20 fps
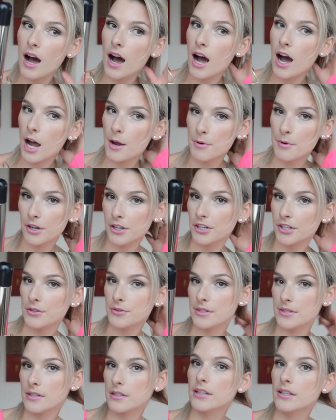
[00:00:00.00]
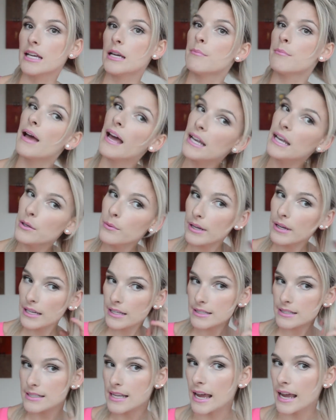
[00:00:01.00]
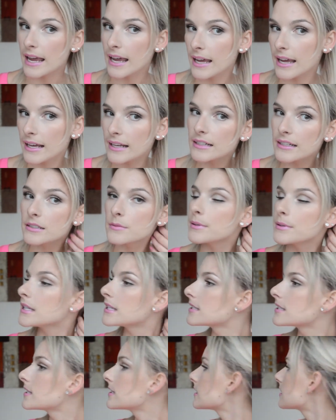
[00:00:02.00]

I'm not going to use the clamp anyways, and because this